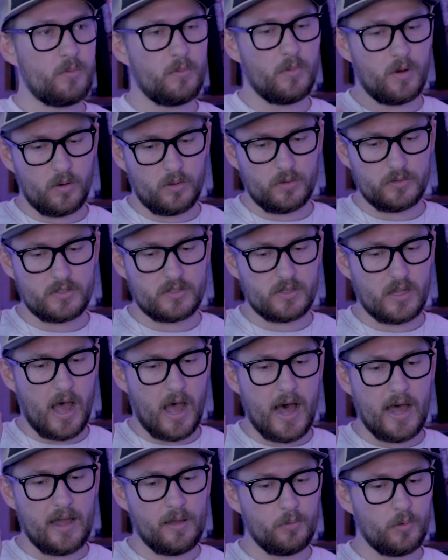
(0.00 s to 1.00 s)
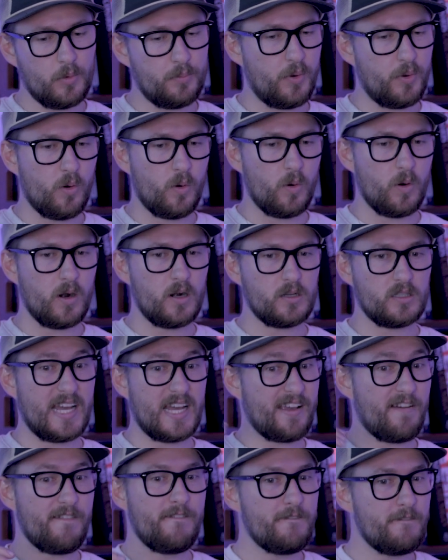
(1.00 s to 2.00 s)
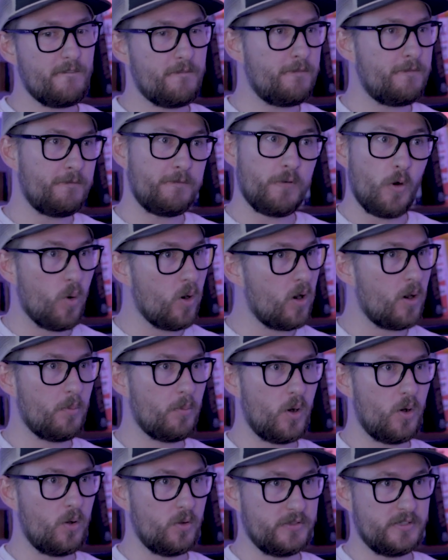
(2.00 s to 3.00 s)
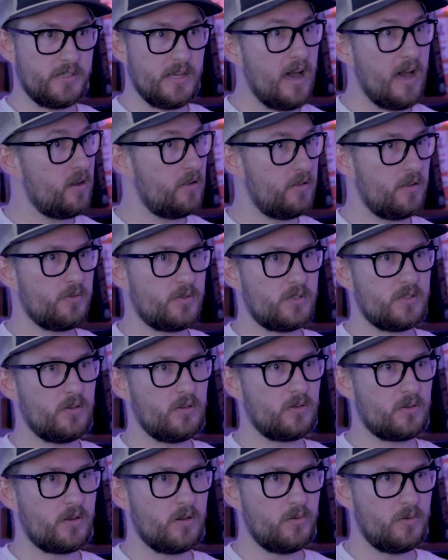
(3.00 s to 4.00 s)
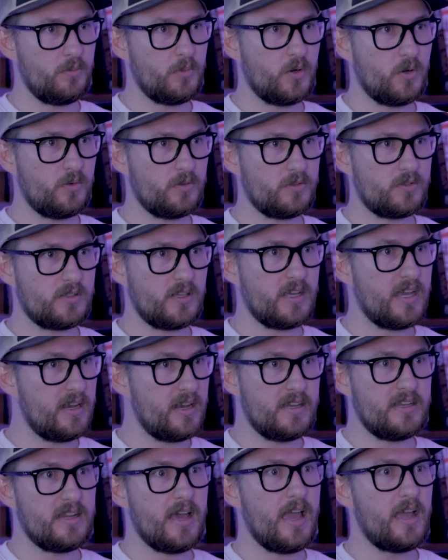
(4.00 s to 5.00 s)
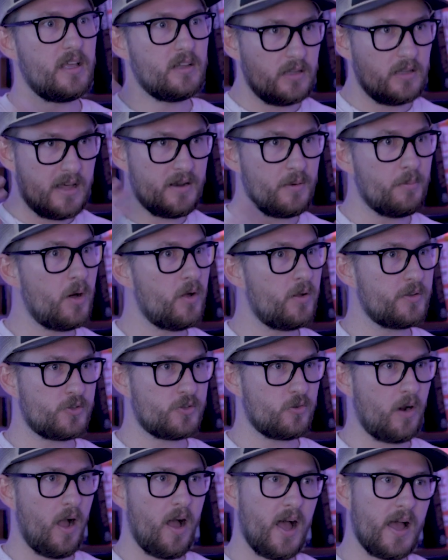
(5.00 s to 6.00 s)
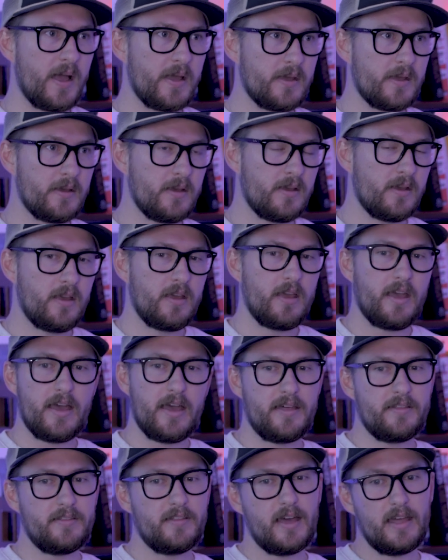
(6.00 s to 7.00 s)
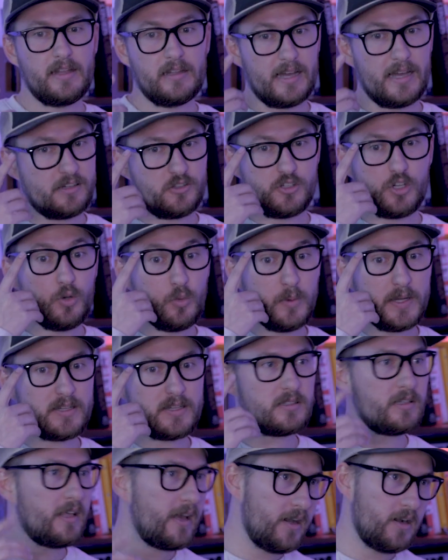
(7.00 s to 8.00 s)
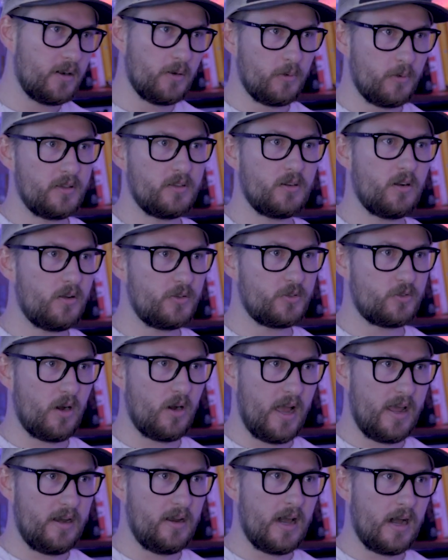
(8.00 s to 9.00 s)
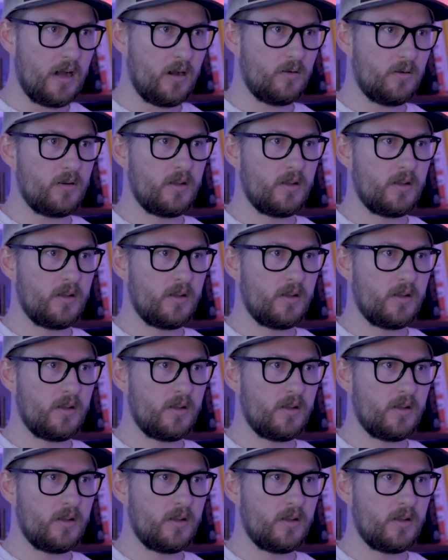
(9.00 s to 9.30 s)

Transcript: molds, I will pour like 4 molds out of those silicone molds in a day. Let them all dry. And then like 2 weeks later when they're all dried out.